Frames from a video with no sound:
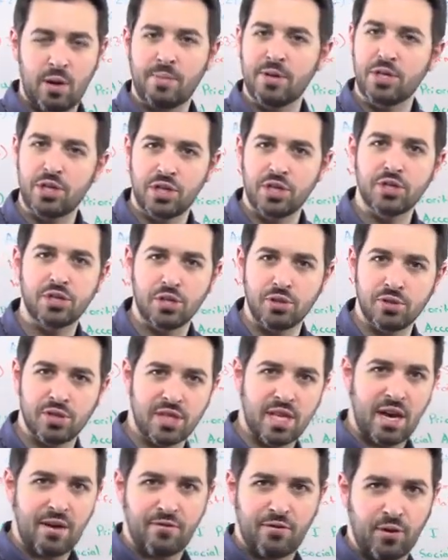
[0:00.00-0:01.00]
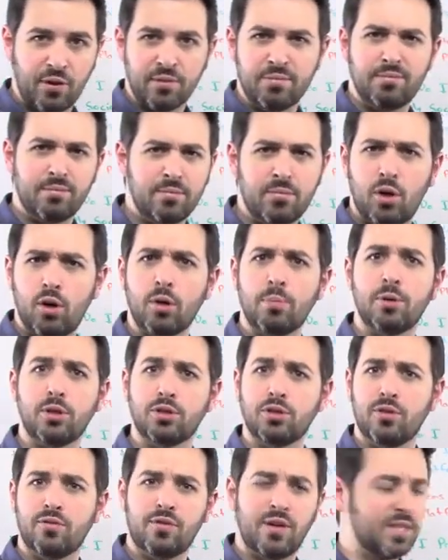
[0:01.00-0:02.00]
but she just uses that for her
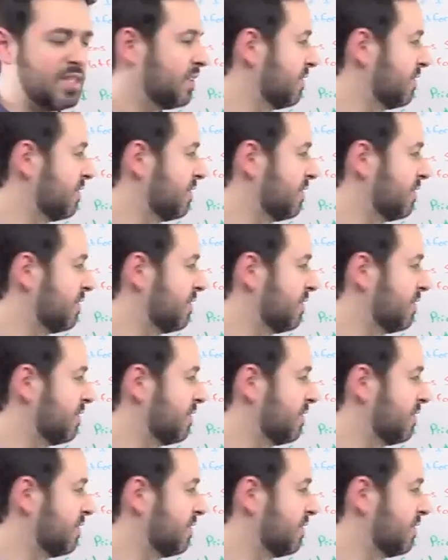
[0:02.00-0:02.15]
personal friends